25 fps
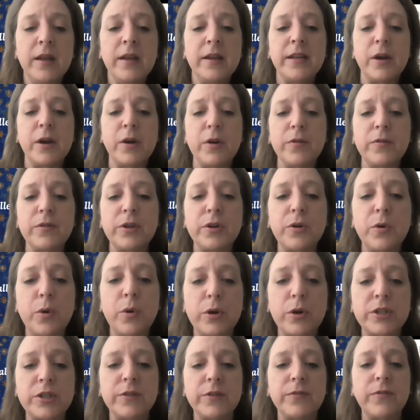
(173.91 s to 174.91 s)
Now, over the
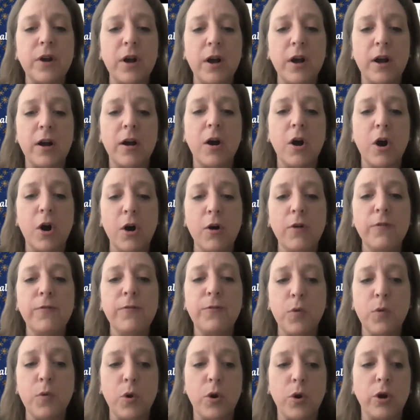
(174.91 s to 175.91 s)
course of all
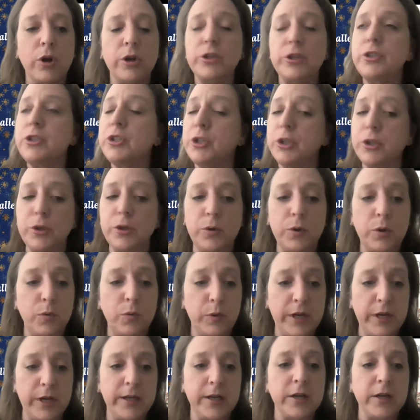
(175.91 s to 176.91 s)
4
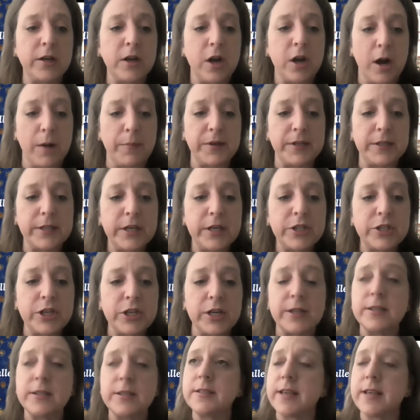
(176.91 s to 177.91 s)
2-week
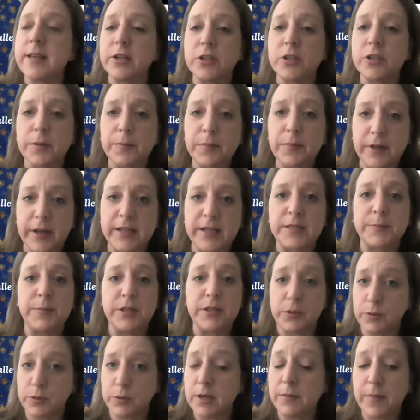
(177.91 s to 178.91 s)
competitions that took place
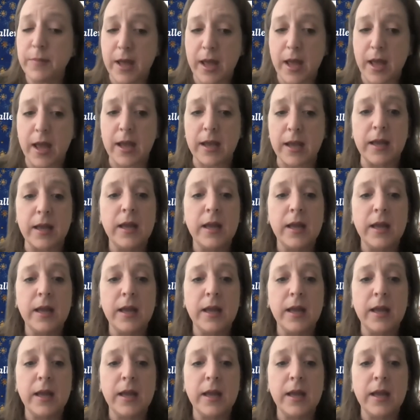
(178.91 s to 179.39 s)
between May